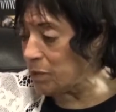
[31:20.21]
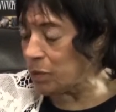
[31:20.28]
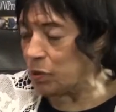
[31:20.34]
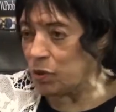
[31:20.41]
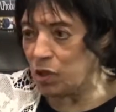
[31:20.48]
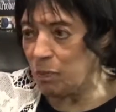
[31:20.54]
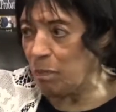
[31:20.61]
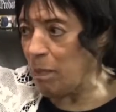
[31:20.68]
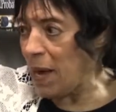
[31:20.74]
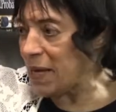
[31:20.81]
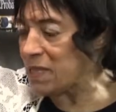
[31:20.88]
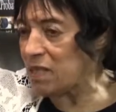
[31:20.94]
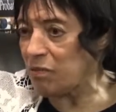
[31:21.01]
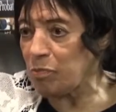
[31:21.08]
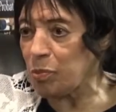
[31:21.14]
It was
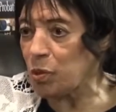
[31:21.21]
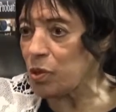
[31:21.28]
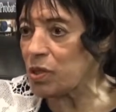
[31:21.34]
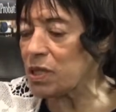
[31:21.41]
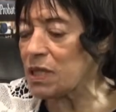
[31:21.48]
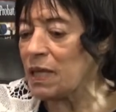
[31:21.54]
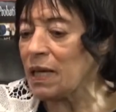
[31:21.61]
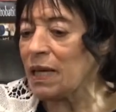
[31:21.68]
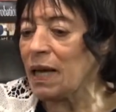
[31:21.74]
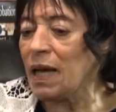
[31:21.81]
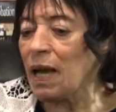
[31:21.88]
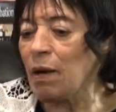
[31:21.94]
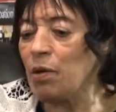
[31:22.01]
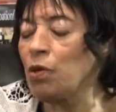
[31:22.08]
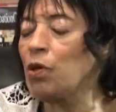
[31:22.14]
massive books.
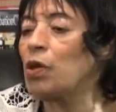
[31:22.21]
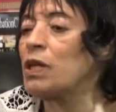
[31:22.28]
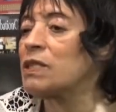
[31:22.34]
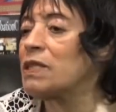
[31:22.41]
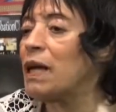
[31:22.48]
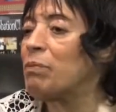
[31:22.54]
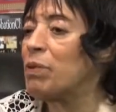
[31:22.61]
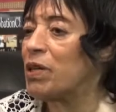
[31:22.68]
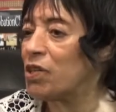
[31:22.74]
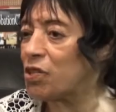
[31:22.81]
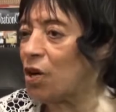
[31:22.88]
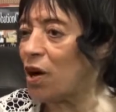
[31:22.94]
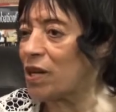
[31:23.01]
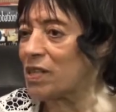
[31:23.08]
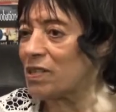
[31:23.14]
It's not being taught.